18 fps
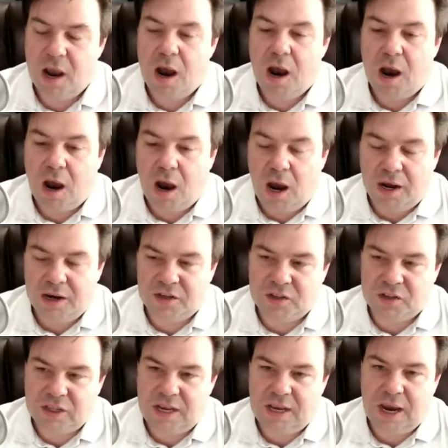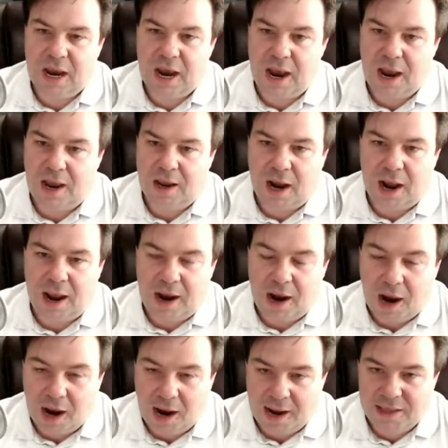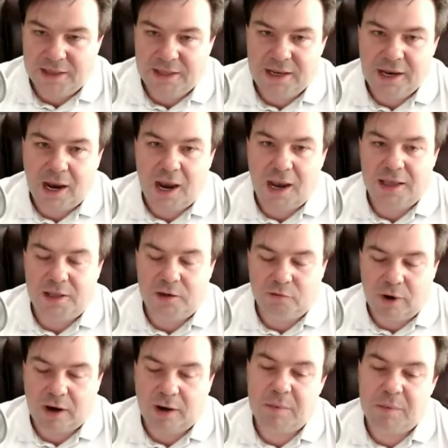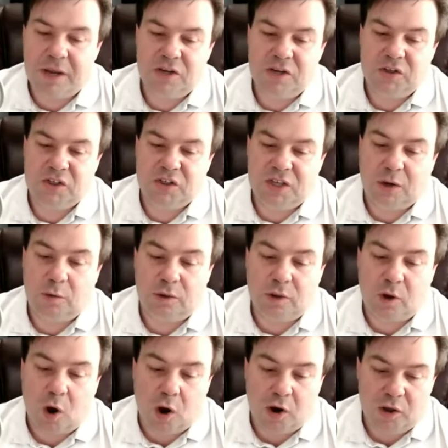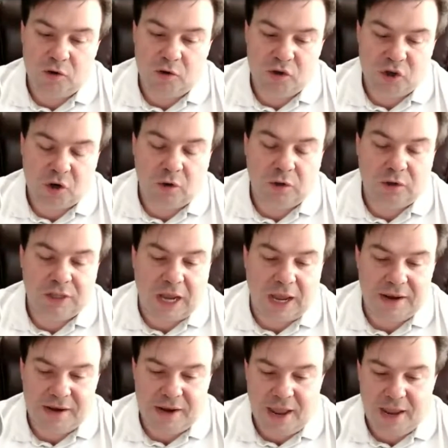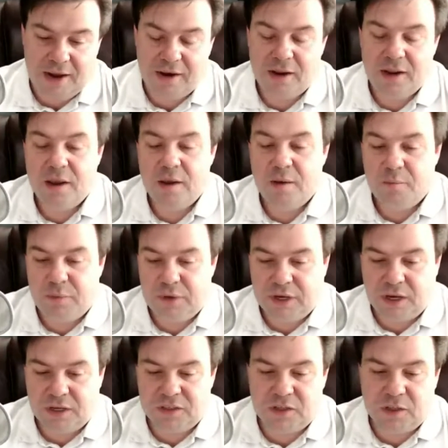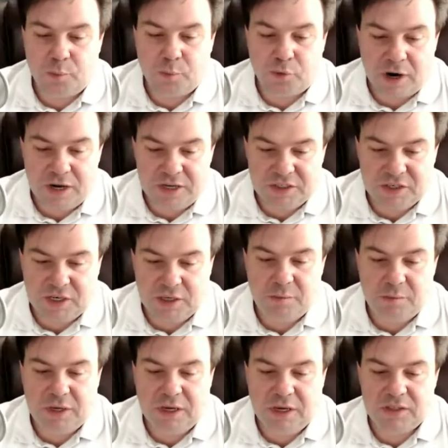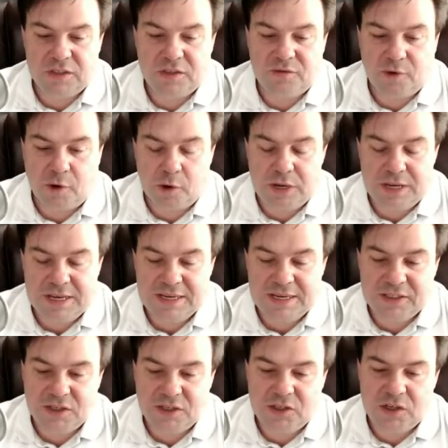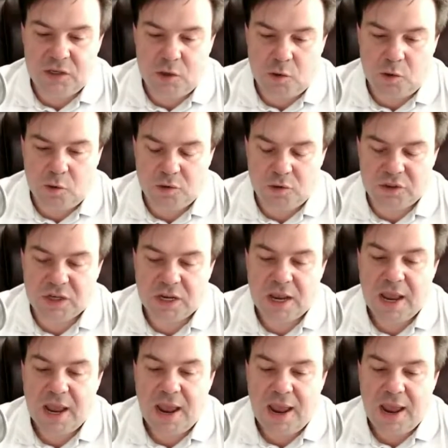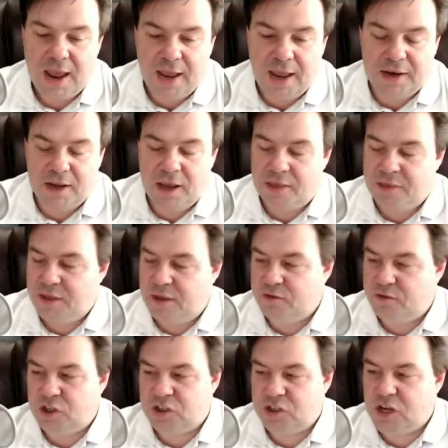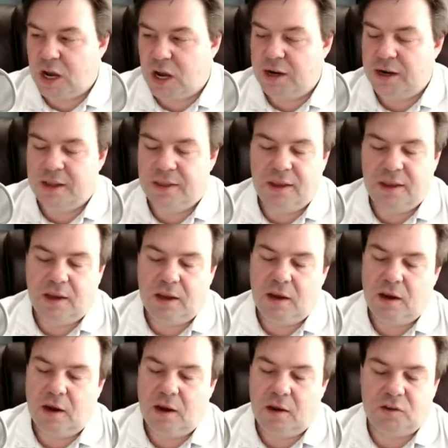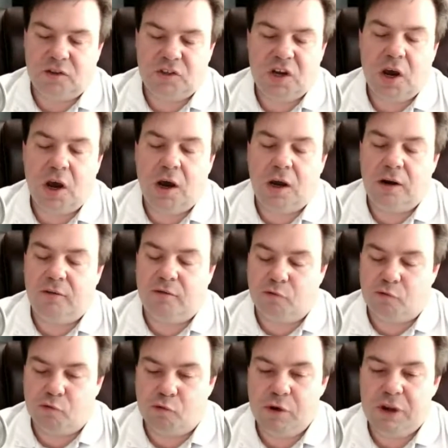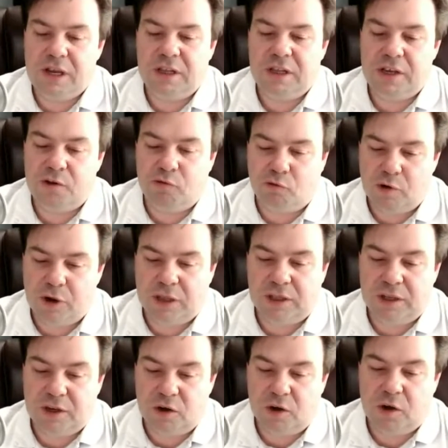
honestly, I highly, highly recommend you stick with audiojungle.net because of the pricing, because it's very easy to use. And they've just got a ton of really, really good